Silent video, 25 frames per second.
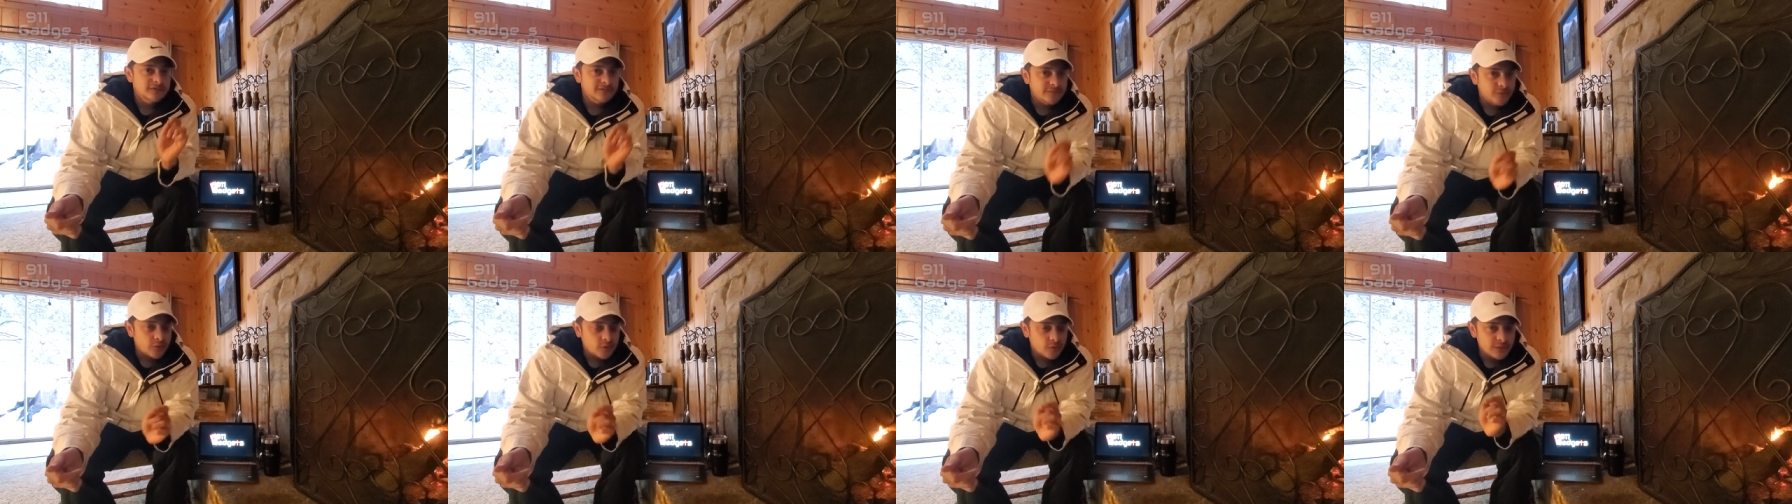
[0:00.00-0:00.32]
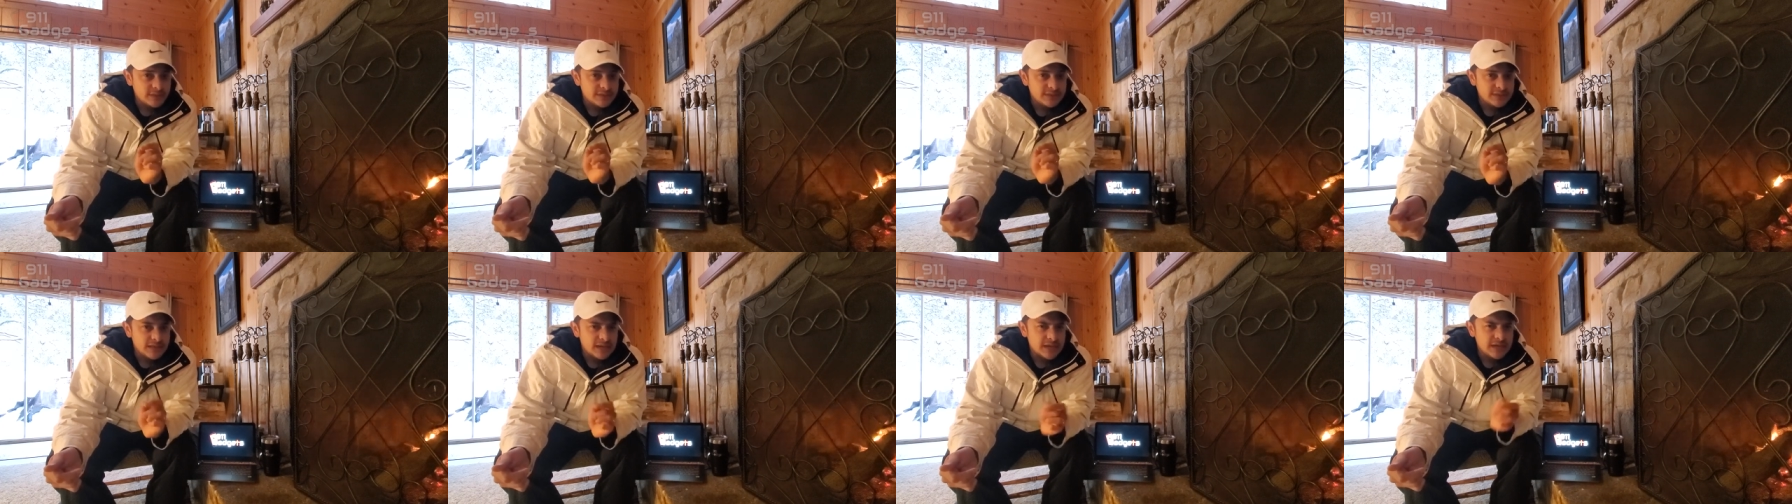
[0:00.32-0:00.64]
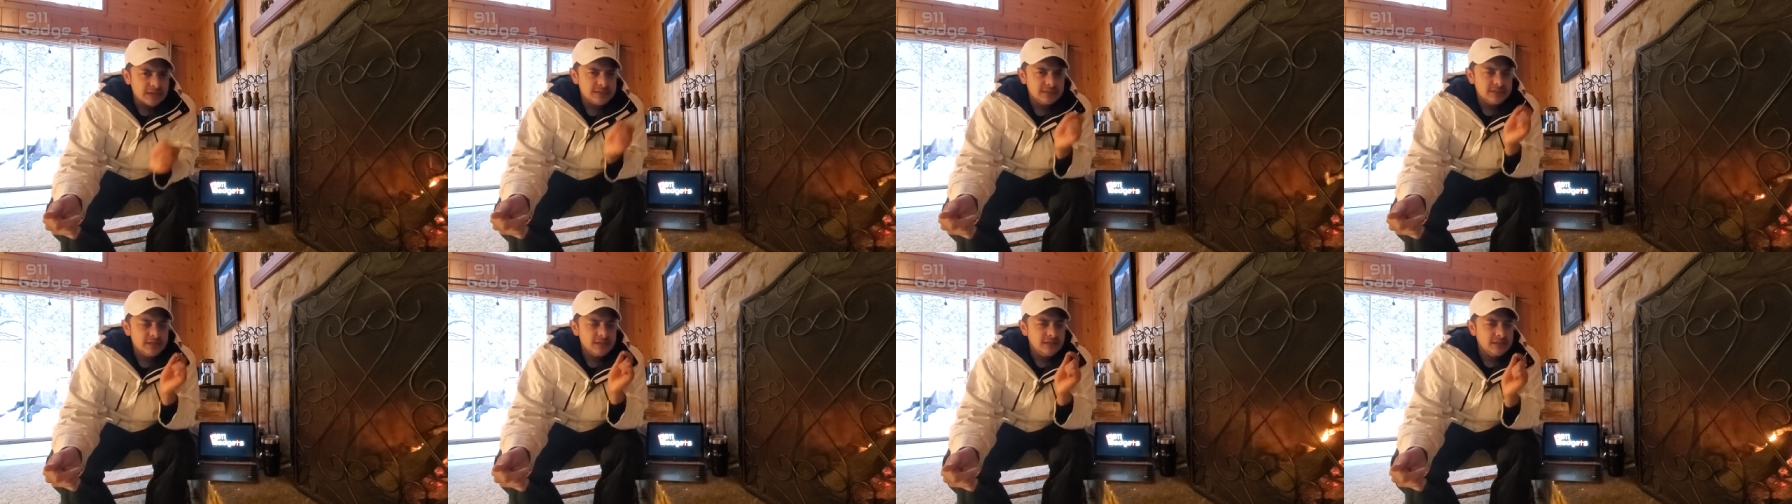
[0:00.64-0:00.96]
forward
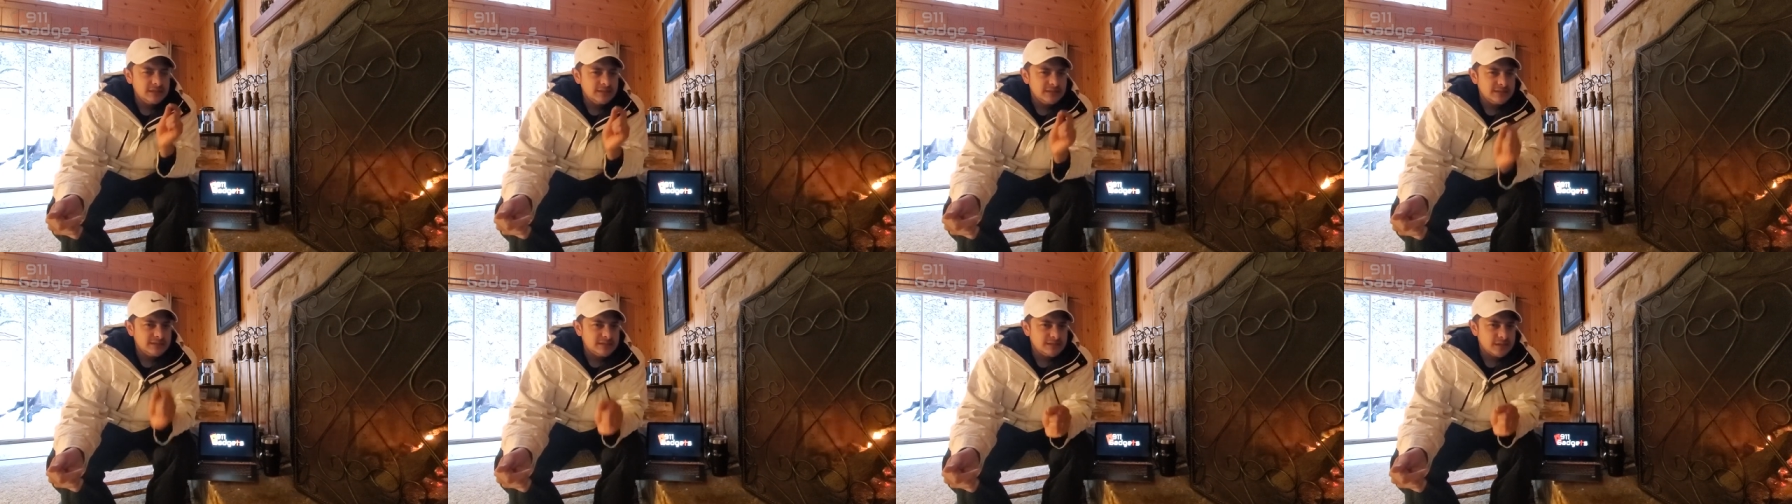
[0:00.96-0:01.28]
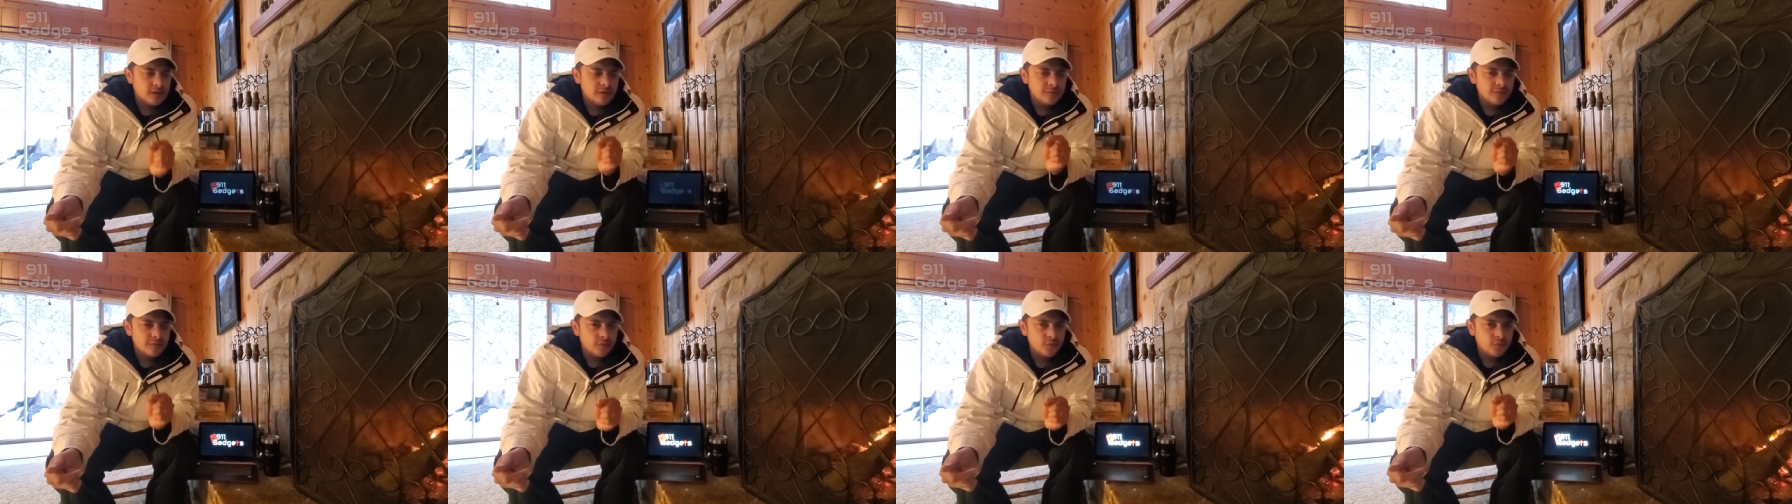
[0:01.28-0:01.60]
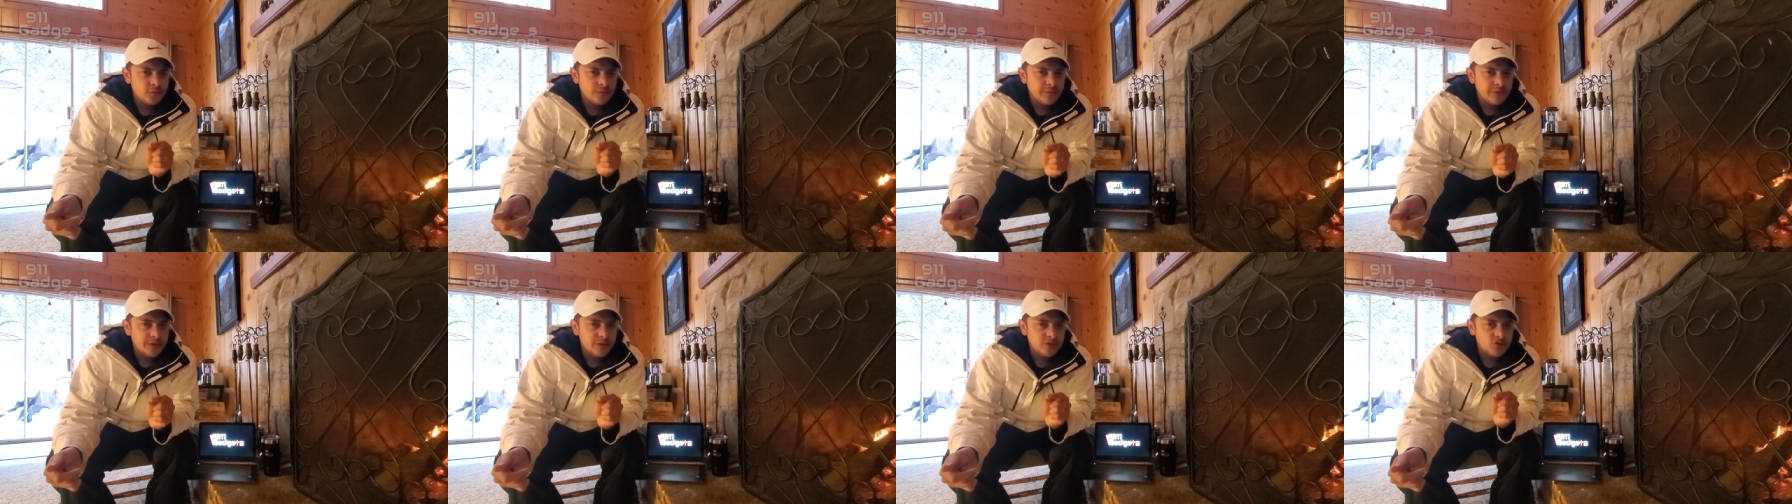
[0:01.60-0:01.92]
slash cell phone
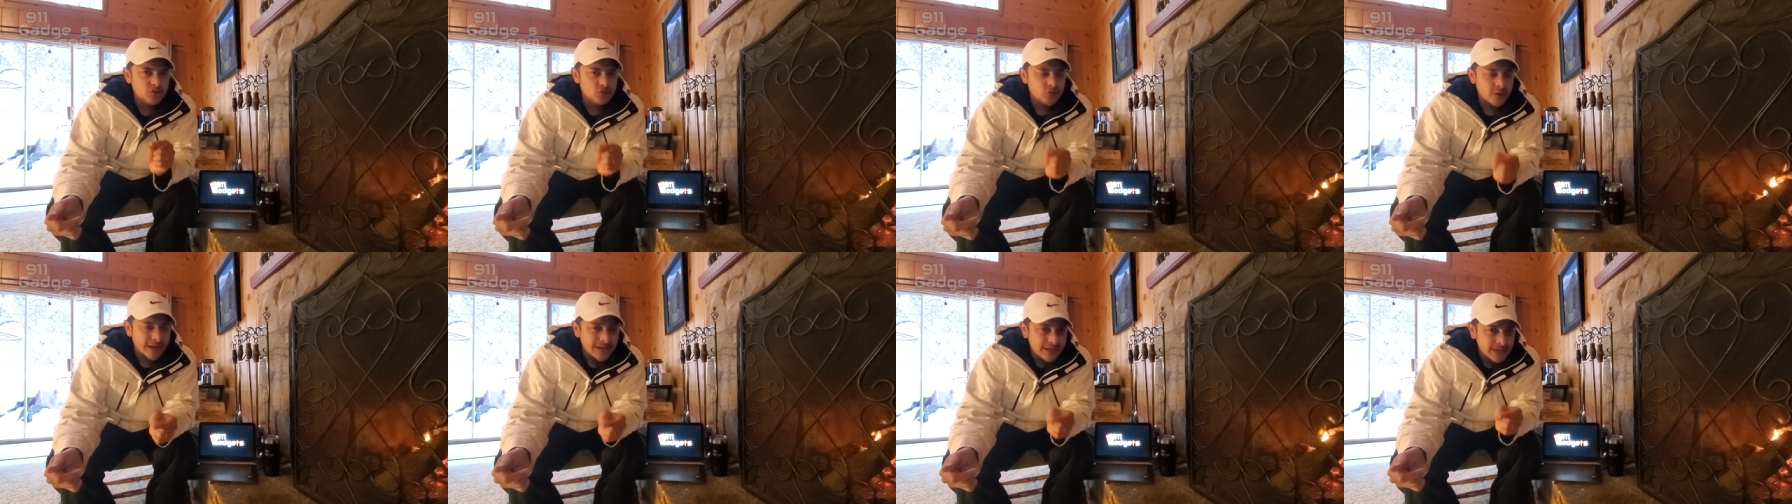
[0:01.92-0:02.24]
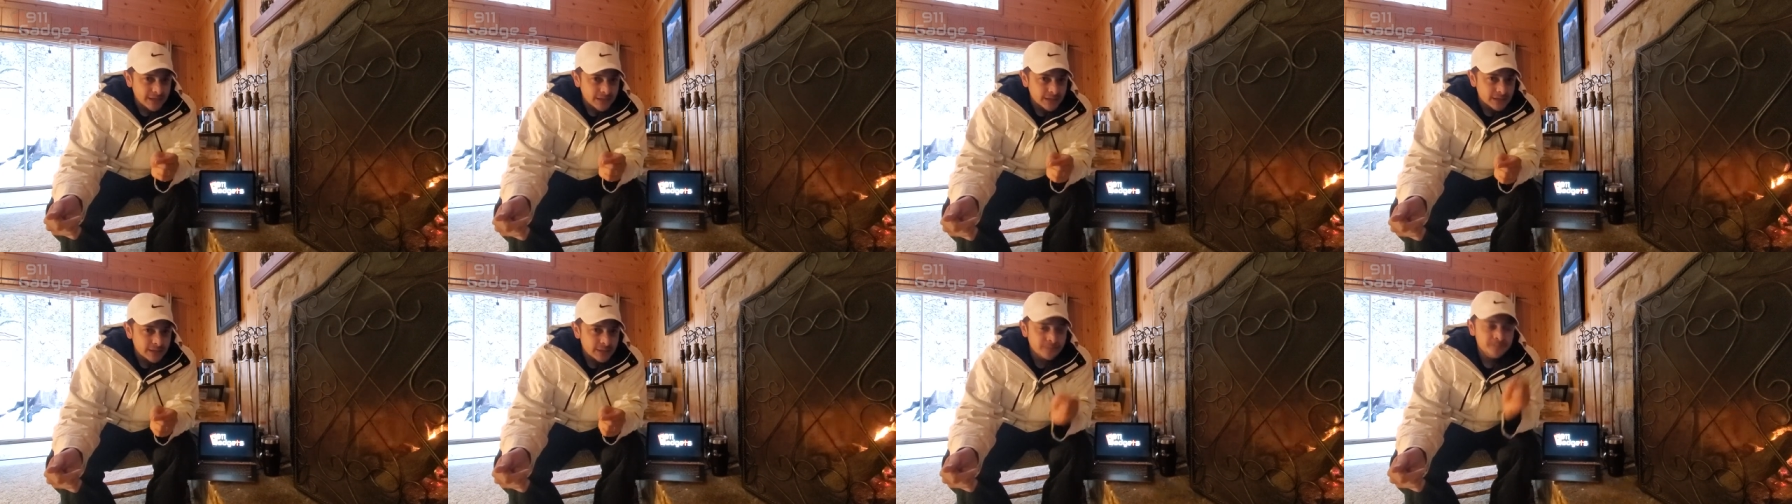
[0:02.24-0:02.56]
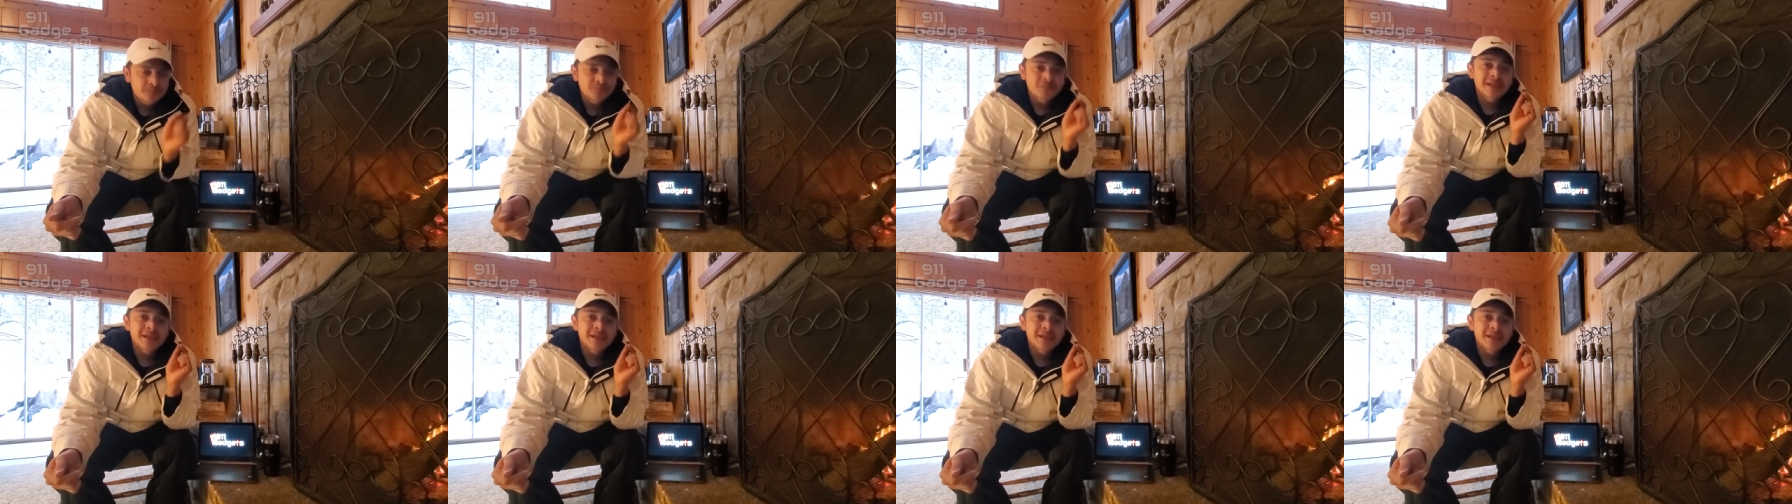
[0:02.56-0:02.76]
repair training.